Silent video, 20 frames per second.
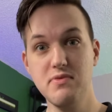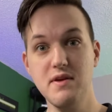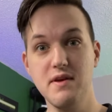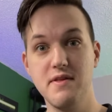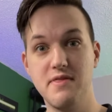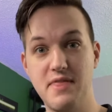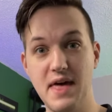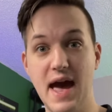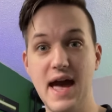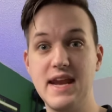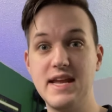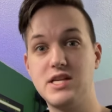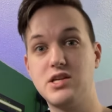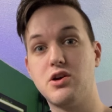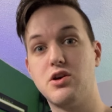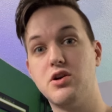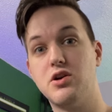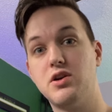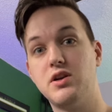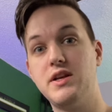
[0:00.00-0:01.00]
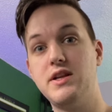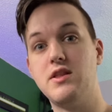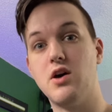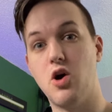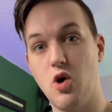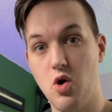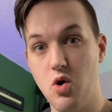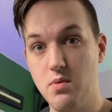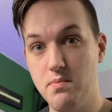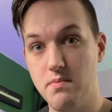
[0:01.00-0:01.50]
that is currently the
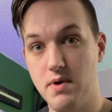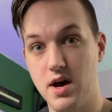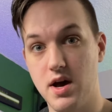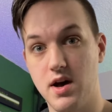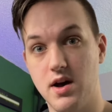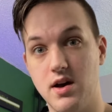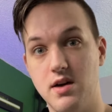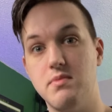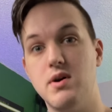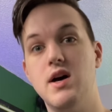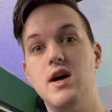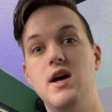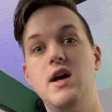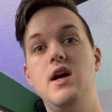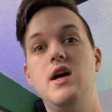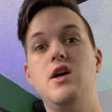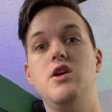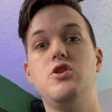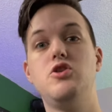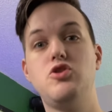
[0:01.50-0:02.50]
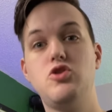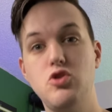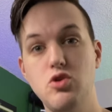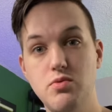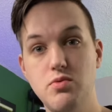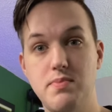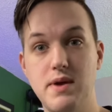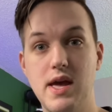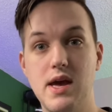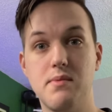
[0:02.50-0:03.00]
home hub to
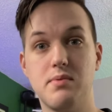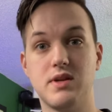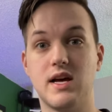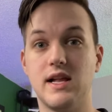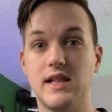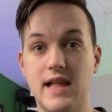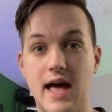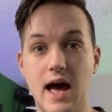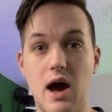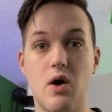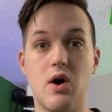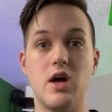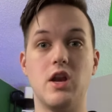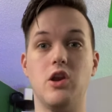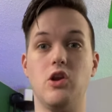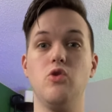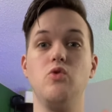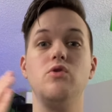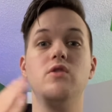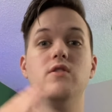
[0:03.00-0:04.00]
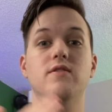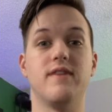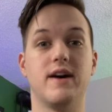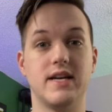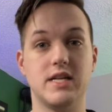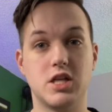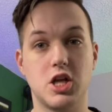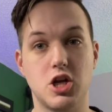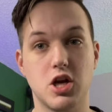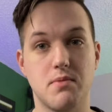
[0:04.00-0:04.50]
be able to allow a new device to
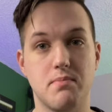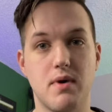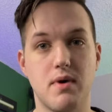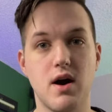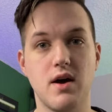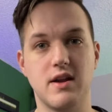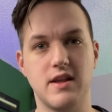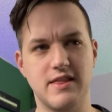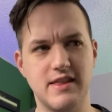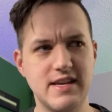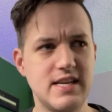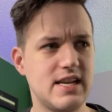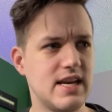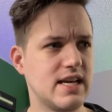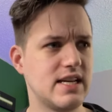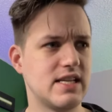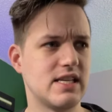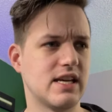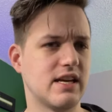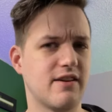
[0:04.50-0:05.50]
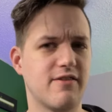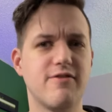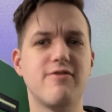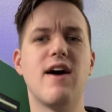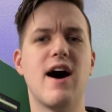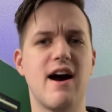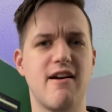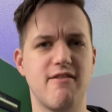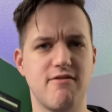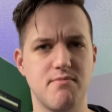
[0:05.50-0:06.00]
jump on. And this takes like
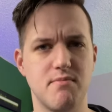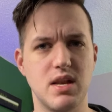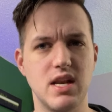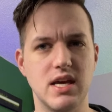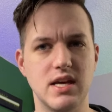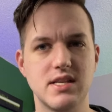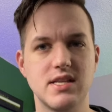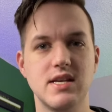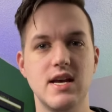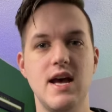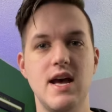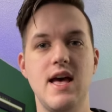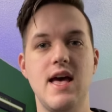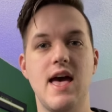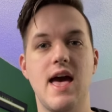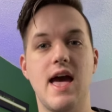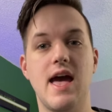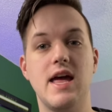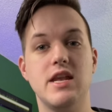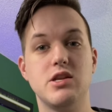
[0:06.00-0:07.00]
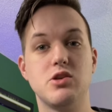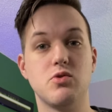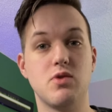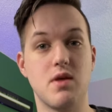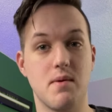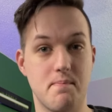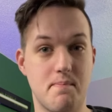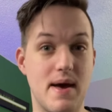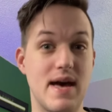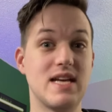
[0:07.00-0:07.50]
5 minutes. And so the
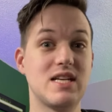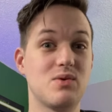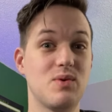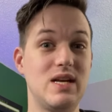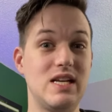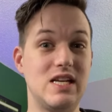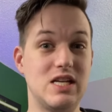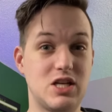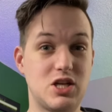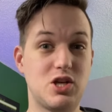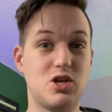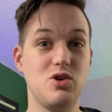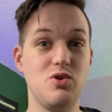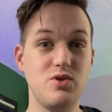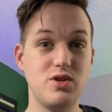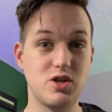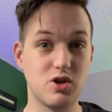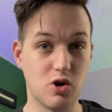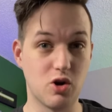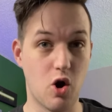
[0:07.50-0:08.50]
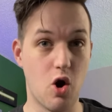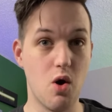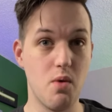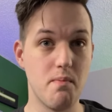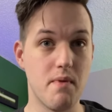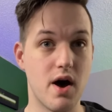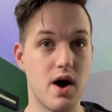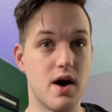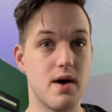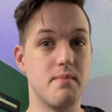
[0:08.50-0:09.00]
best way to choose your home
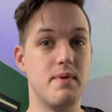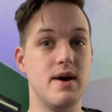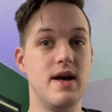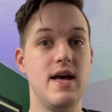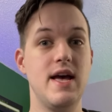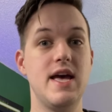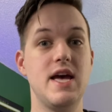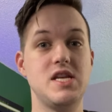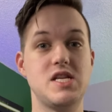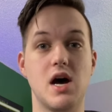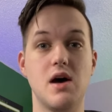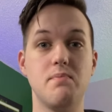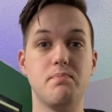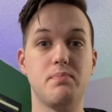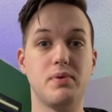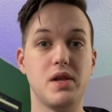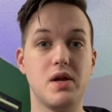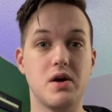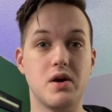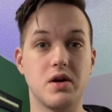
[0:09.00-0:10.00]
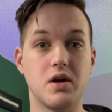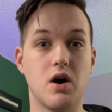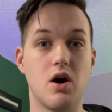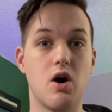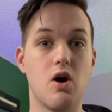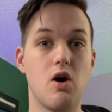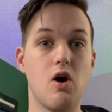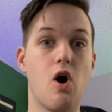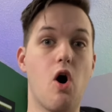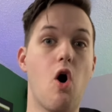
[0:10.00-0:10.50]
hub is unplug
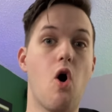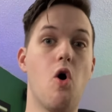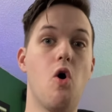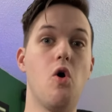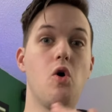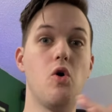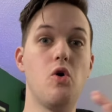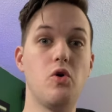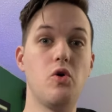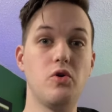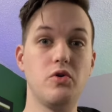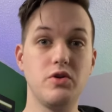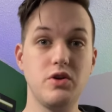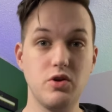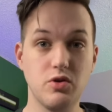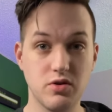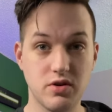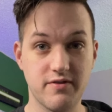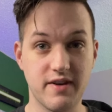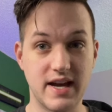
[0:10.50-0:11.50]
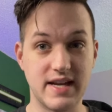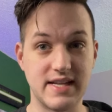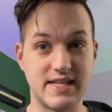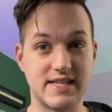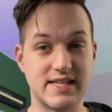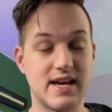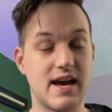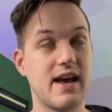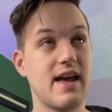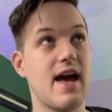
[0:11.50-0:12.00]
all your devices.
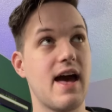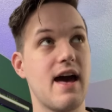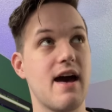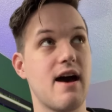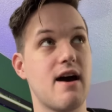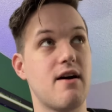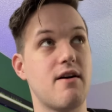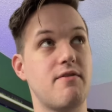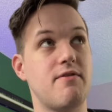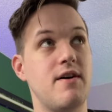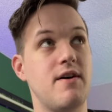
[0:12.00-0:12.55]
I have